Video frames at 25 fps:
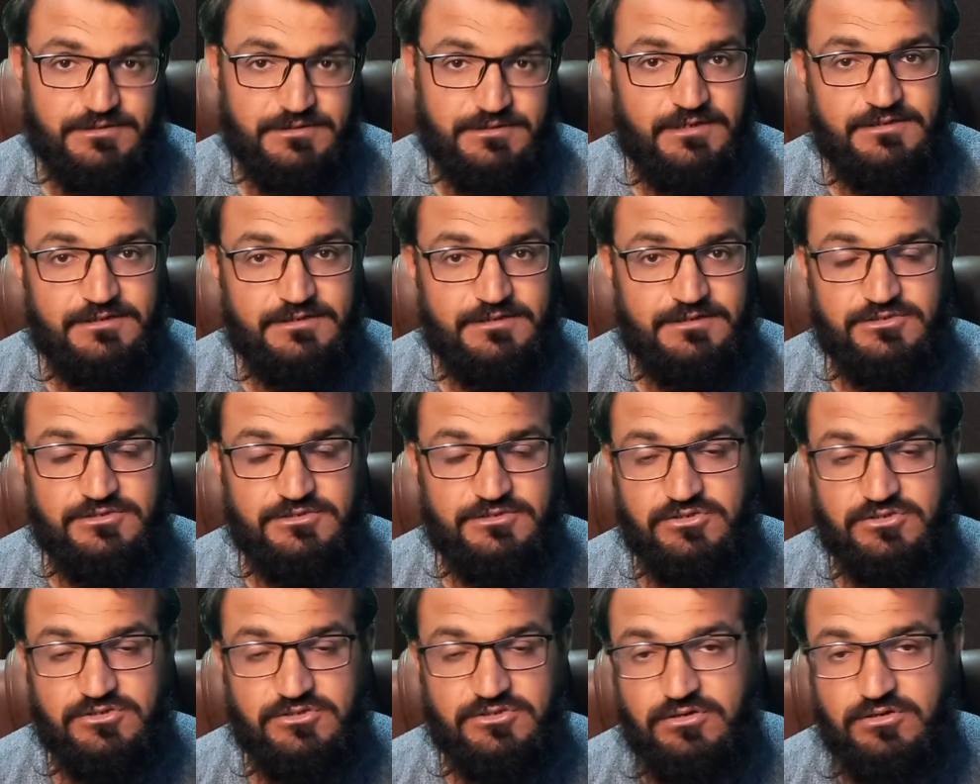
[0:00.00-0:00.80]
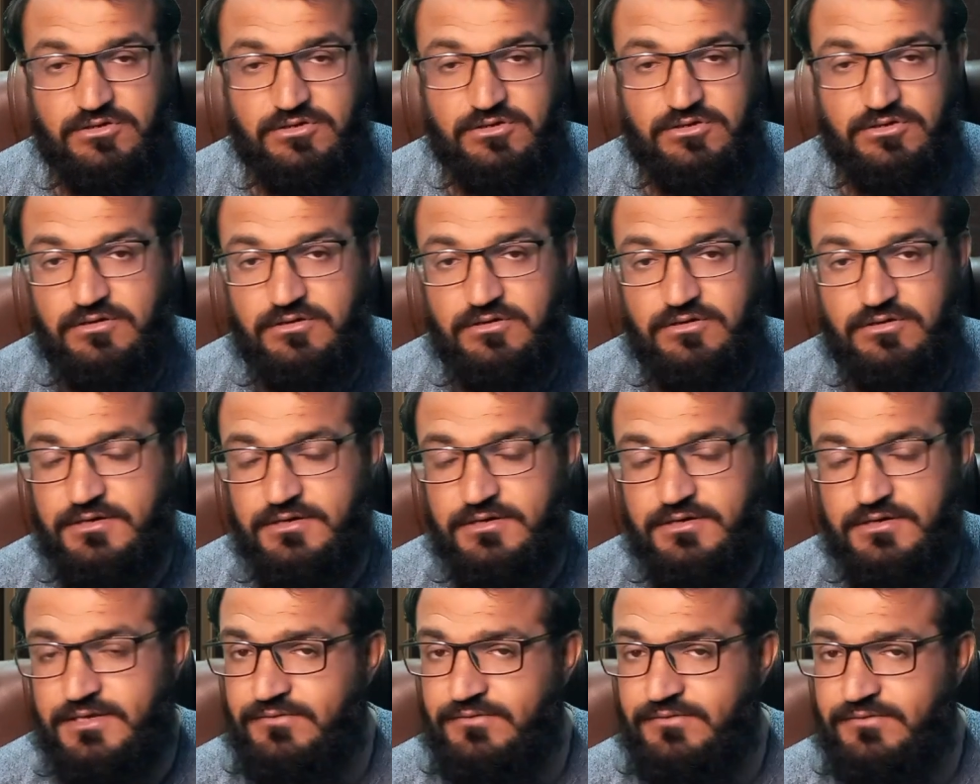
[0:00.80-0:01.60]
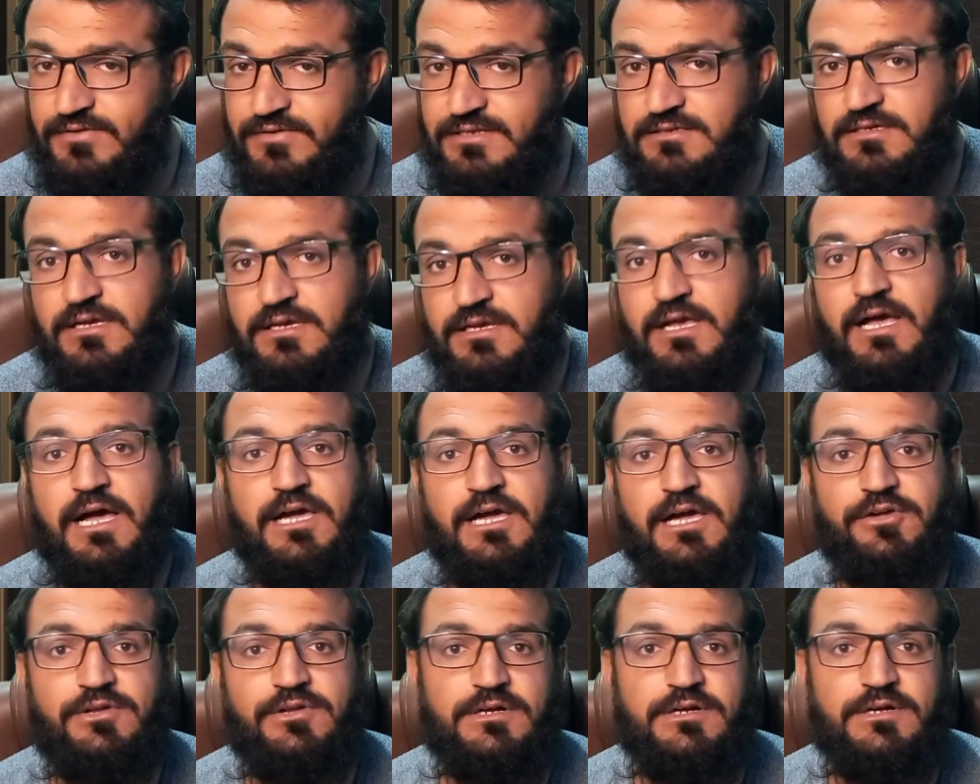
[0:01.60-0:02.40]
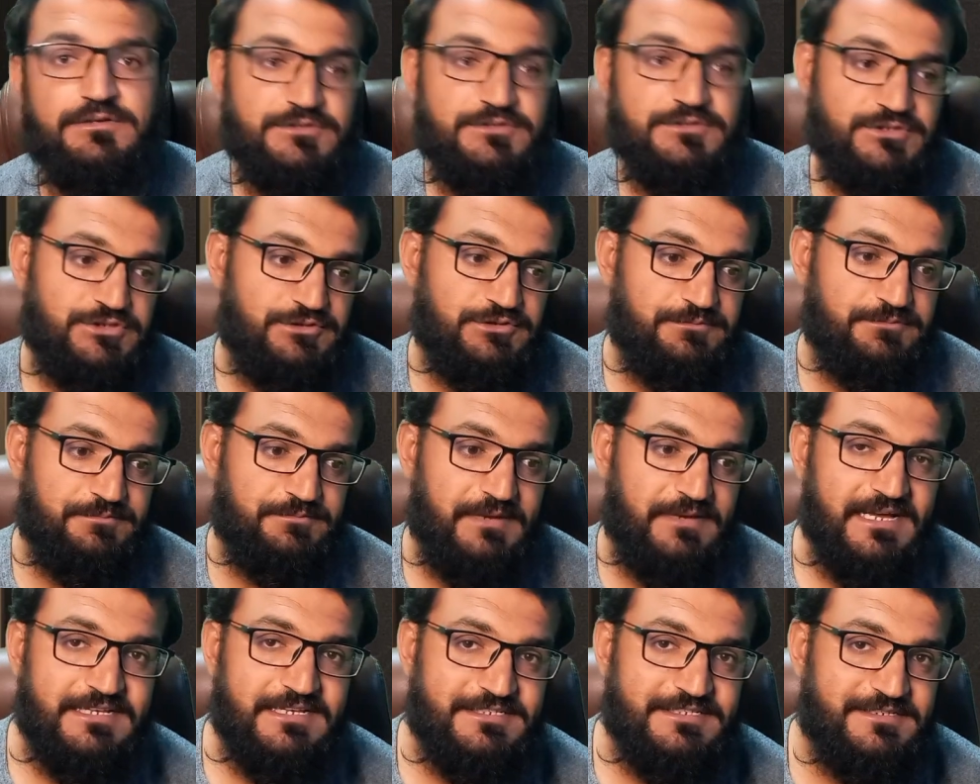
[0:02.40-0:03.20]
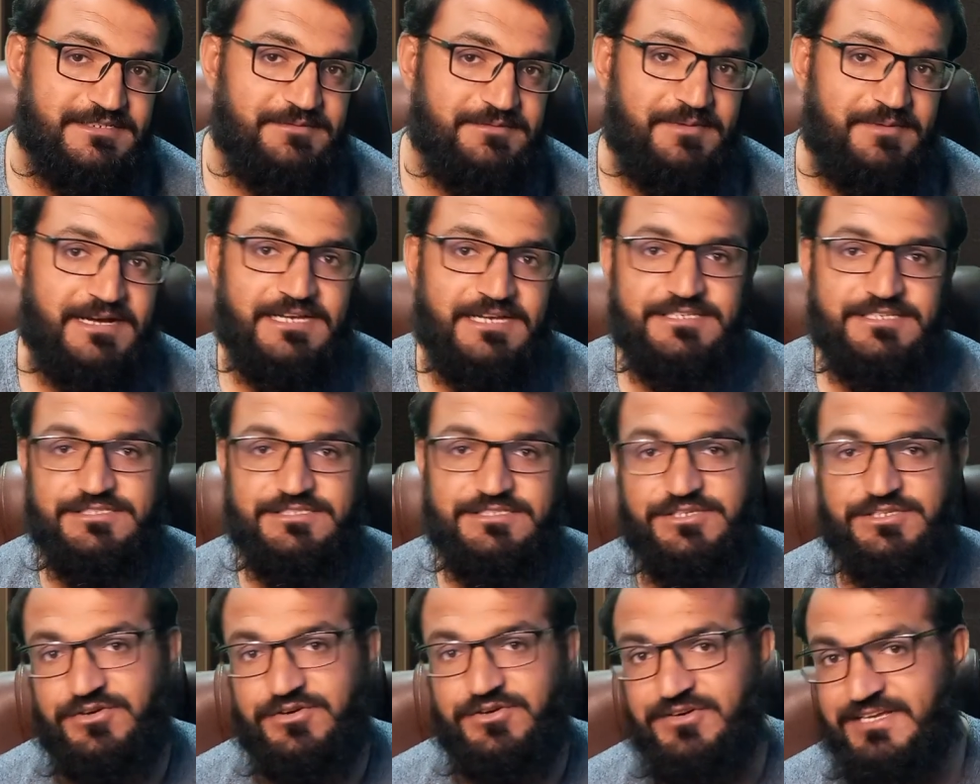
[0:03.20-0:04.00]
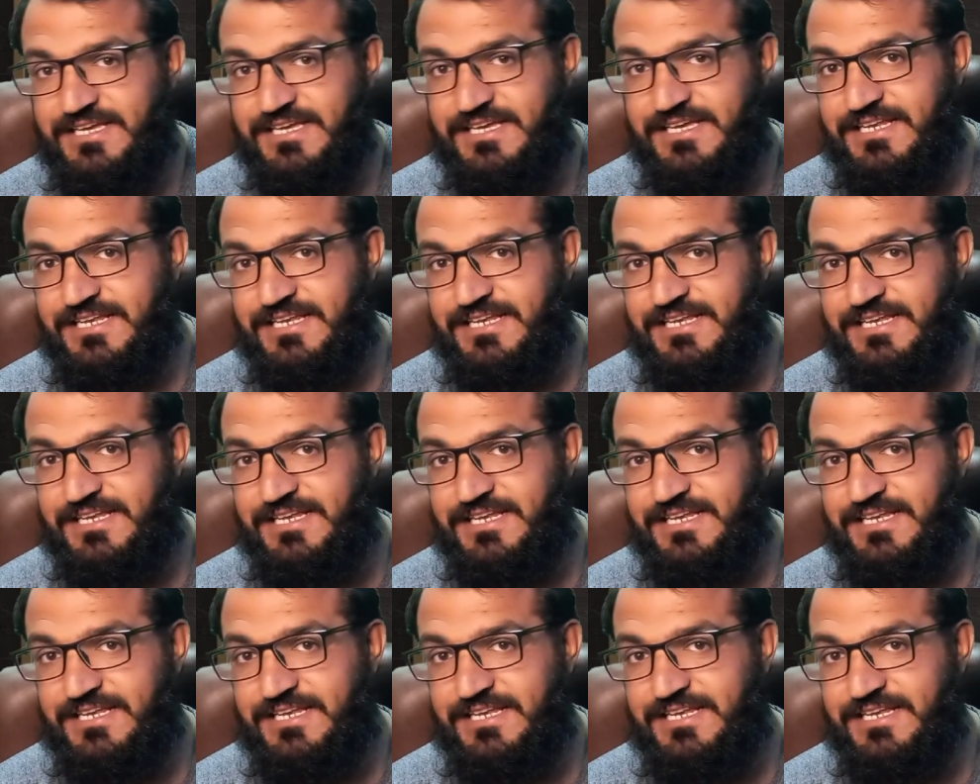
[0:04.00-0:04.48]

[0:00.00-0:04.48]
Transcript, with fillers: or to maximize the organic traffic to your personal blog, right?